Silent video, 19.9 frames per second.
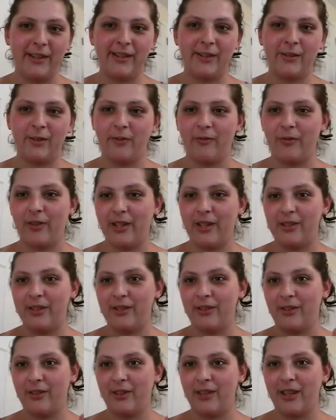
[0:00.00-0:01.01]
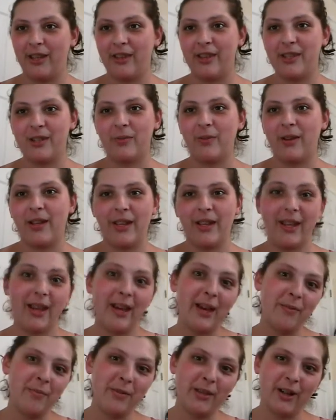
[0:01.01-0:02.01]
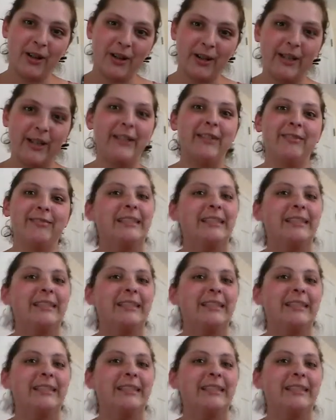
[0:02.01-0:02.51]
so if I start looking this way, I'm sorry.